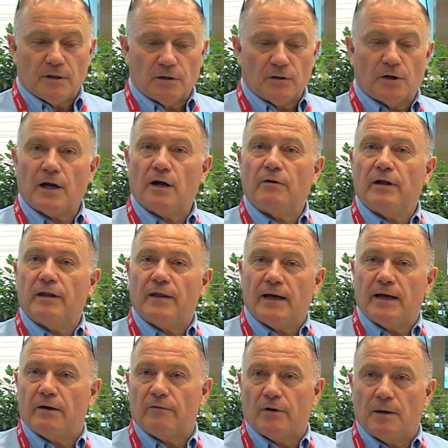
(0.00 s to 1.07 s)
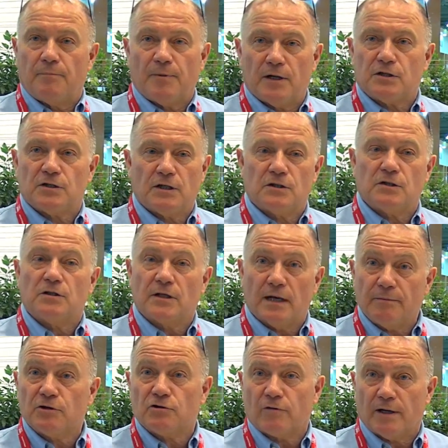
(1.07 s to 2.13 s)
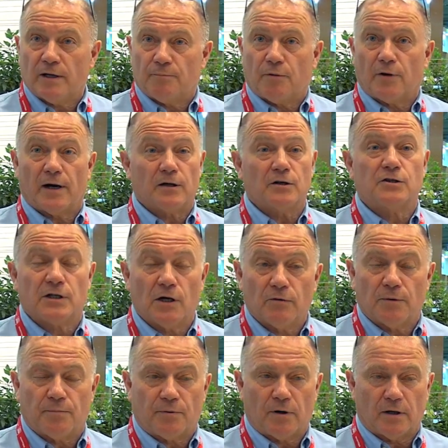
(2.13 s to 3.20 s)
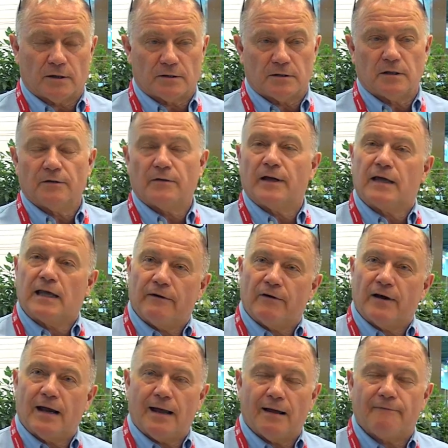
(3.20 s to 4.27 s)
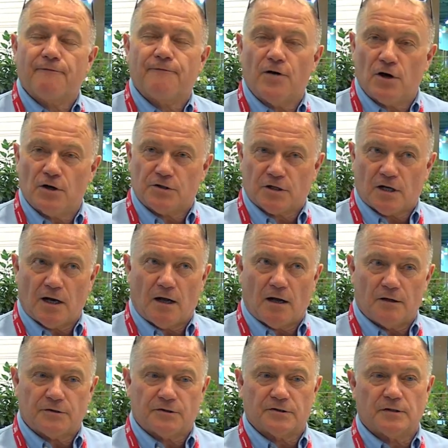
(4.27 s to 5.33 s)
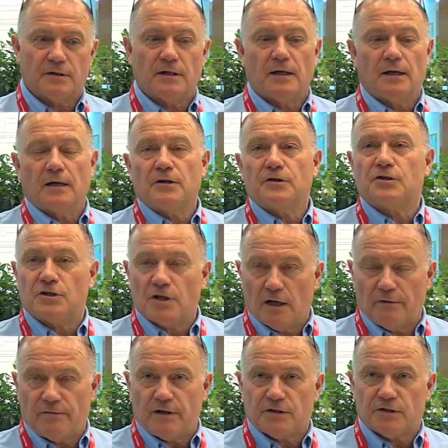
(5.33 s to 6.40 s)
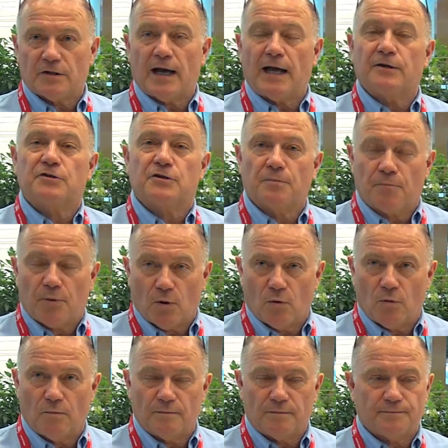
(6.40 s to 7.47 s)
Not only their ability to demonstrate the product and sell the product, they give it first-class service and support.